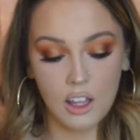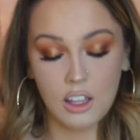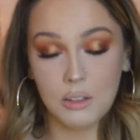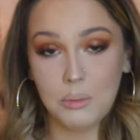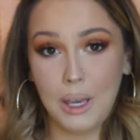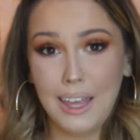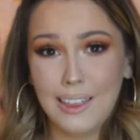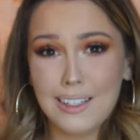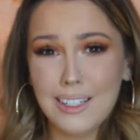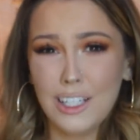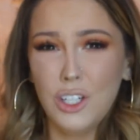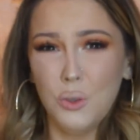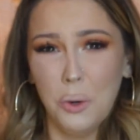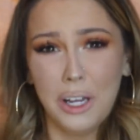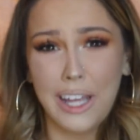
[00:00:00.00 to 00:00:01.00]
make this
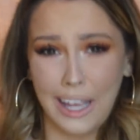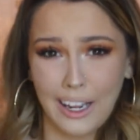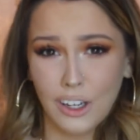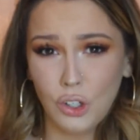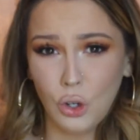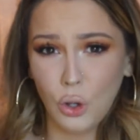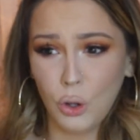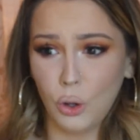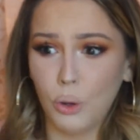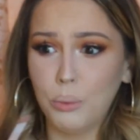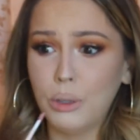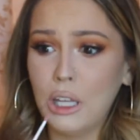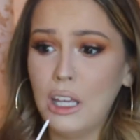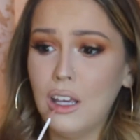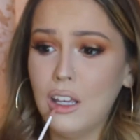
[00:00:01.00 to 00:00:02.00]
into a candle,
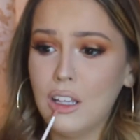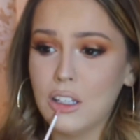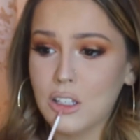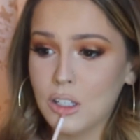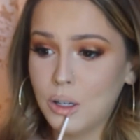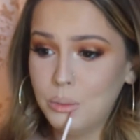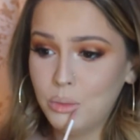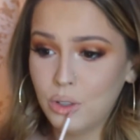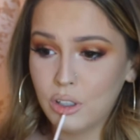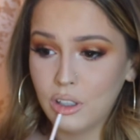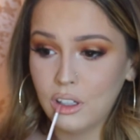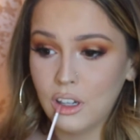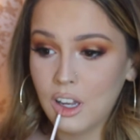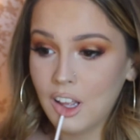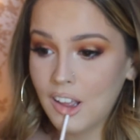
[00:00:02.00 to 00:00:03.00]
please, someone.